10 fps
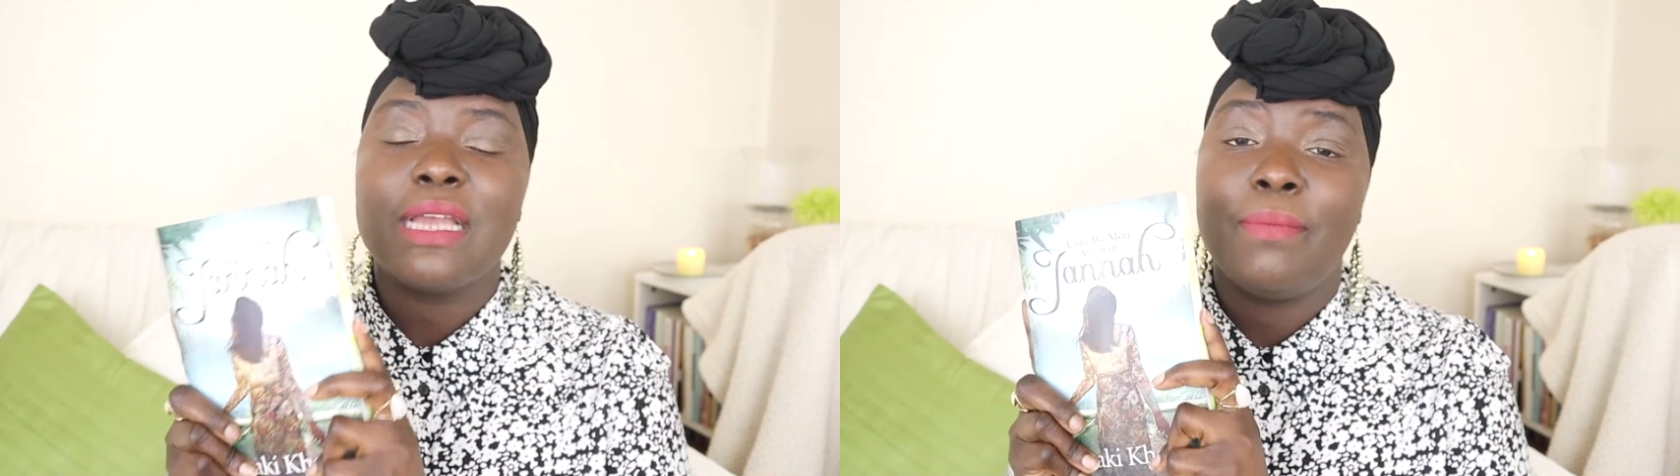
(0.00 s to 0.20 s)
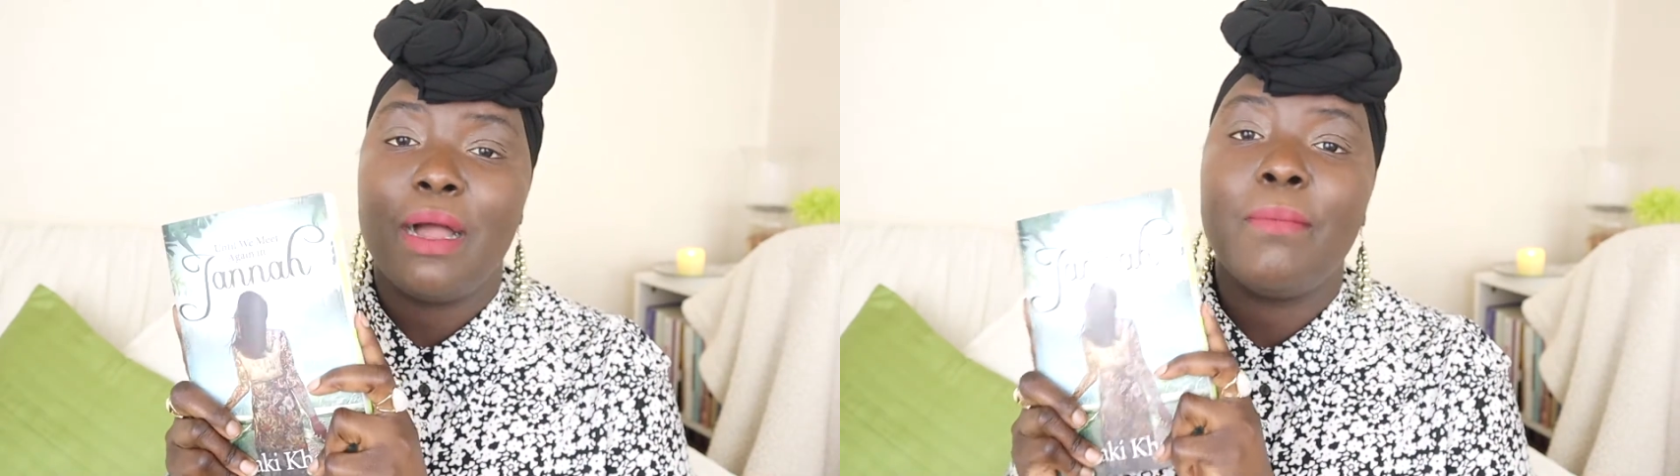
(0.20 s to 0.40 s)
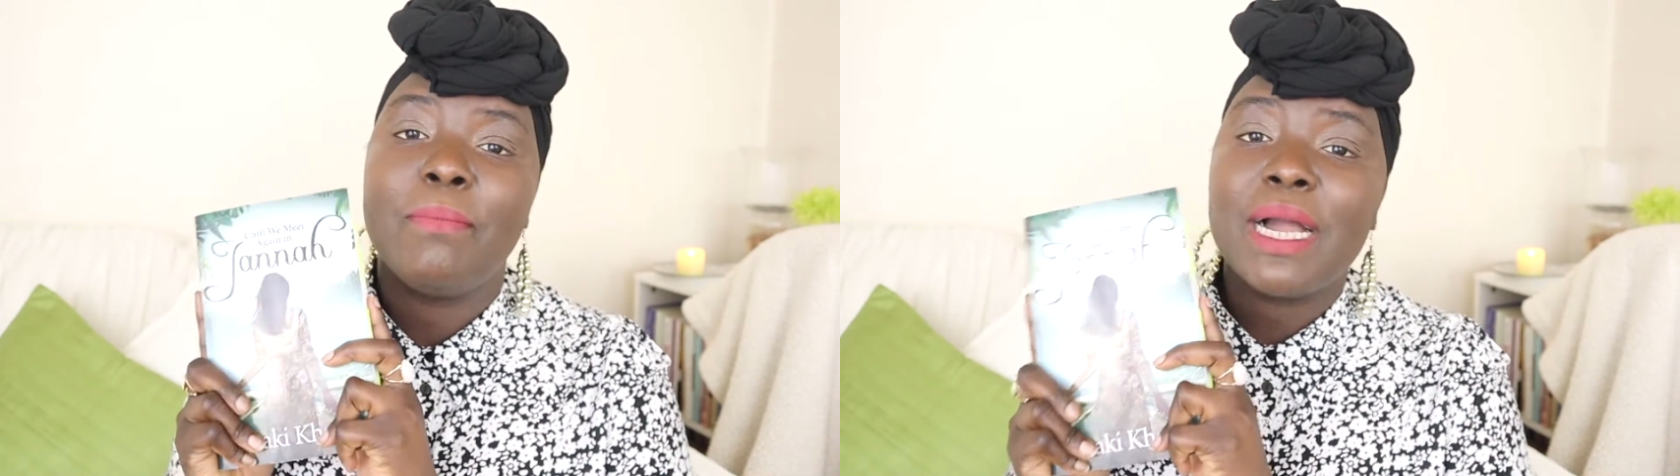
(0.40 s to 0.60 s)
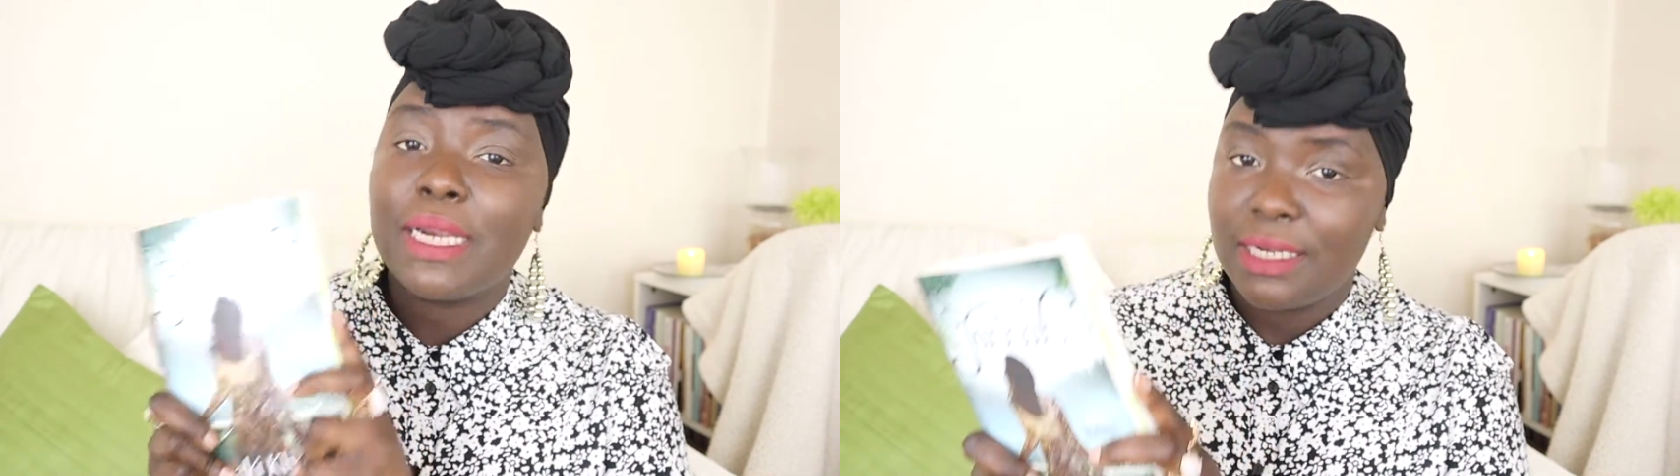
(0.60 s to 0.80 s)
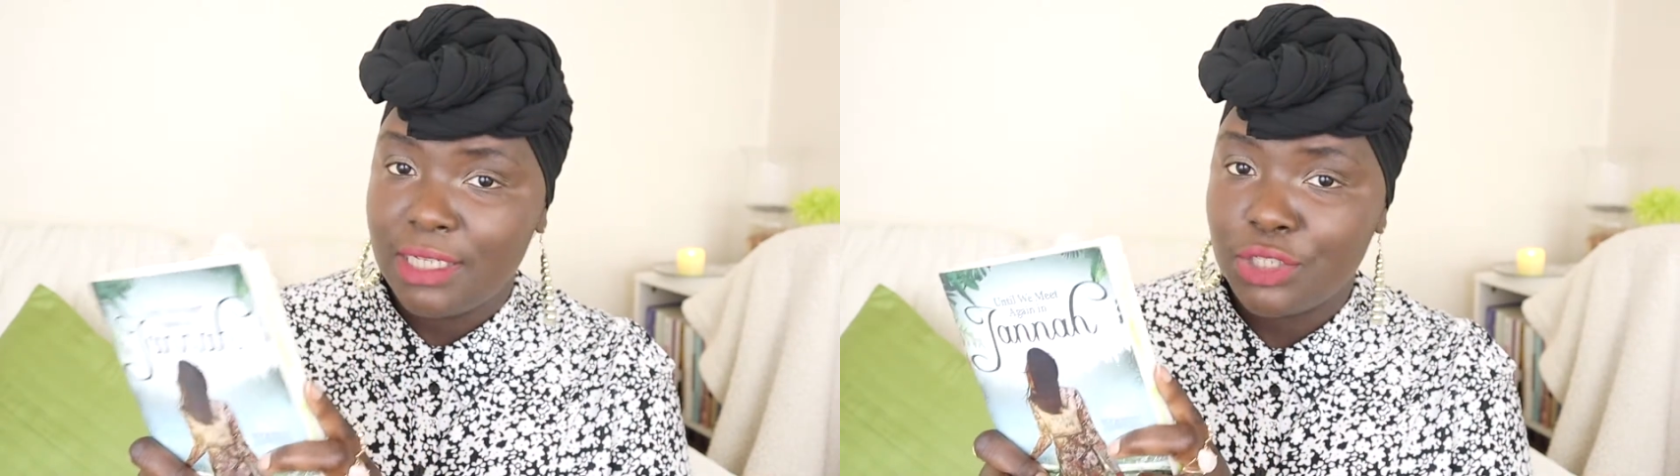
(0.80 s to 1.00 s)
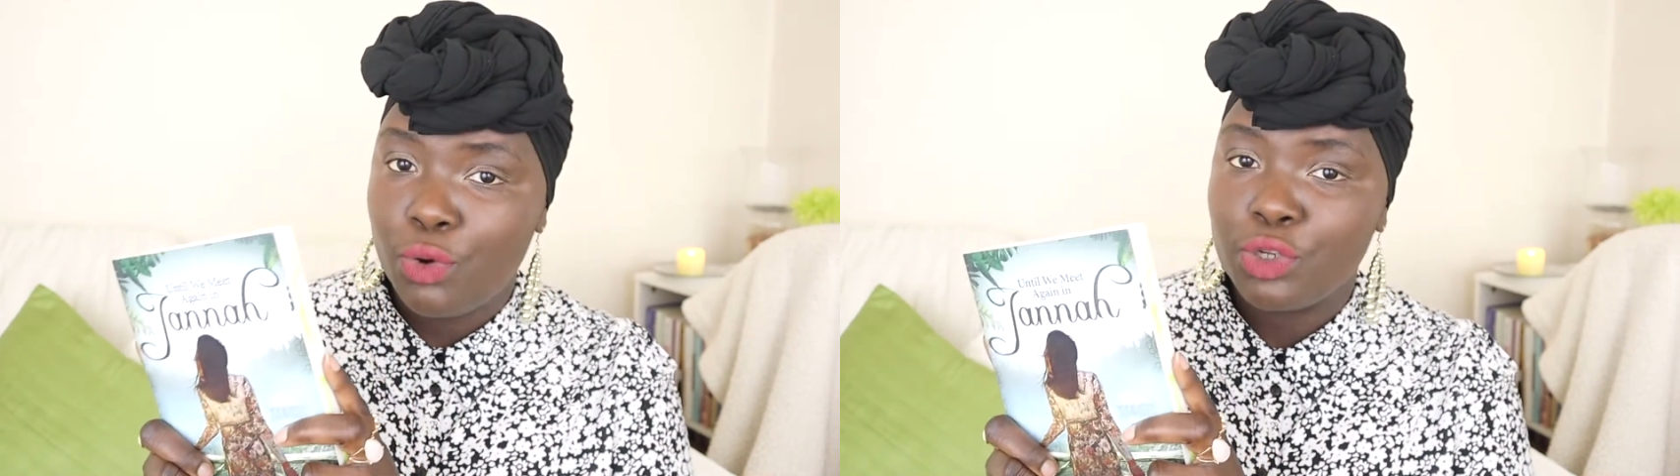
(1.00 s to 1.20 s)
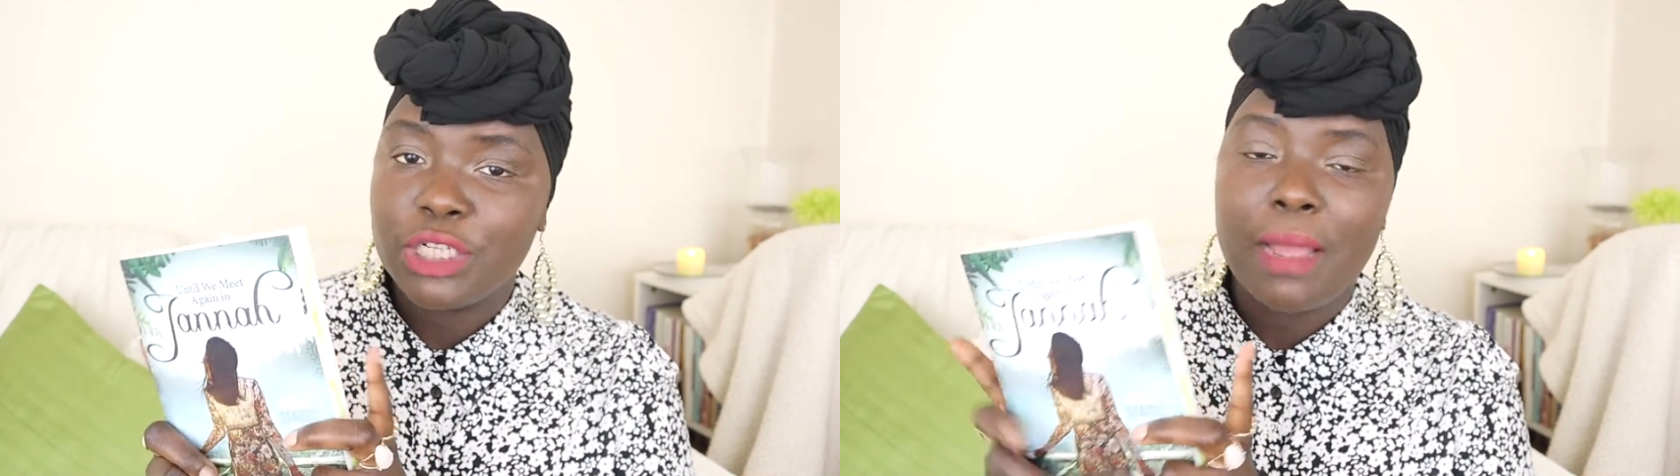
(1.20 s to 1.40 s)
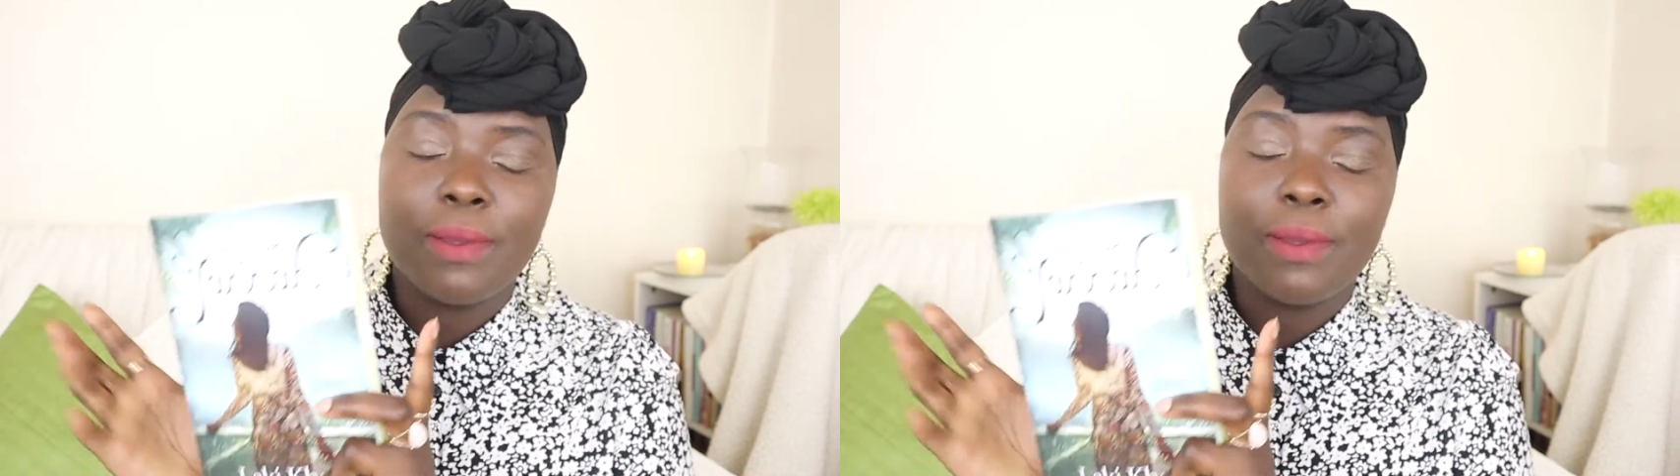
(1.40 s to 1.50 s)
about Bangladesh culture,